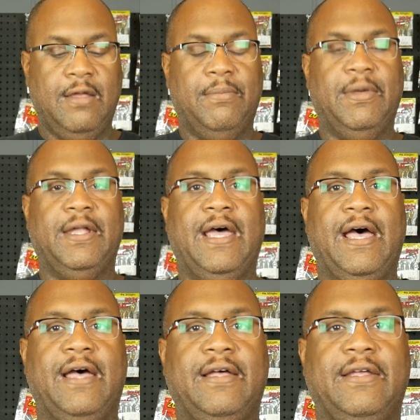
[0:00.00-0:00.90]
But
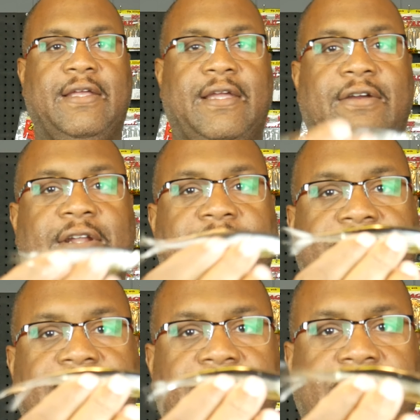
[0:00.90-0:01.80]
uh, here it
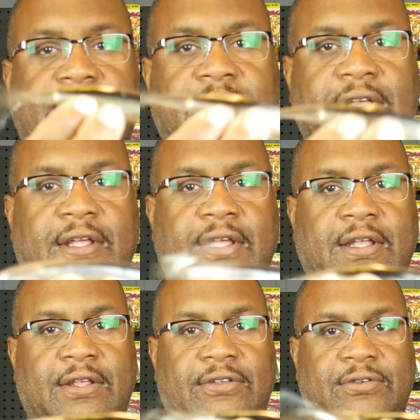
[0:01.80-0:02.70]
is.
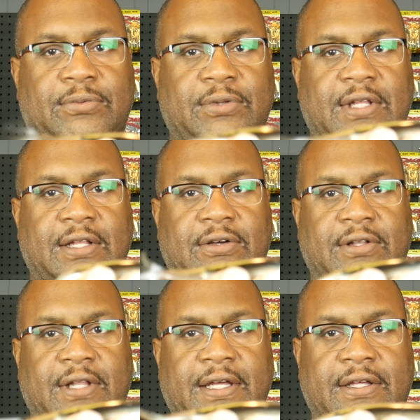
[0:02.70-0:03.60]
This is what they
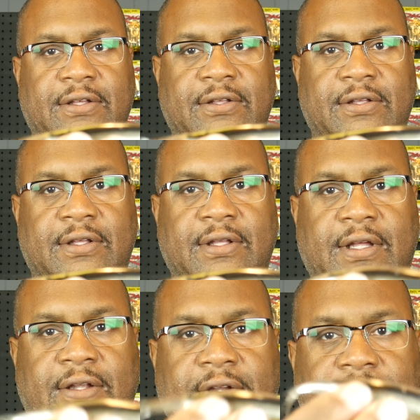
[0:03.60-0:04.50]
look like.
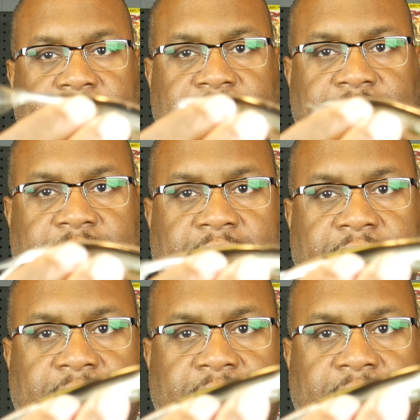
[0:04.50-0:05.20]
I don't know if you can see that or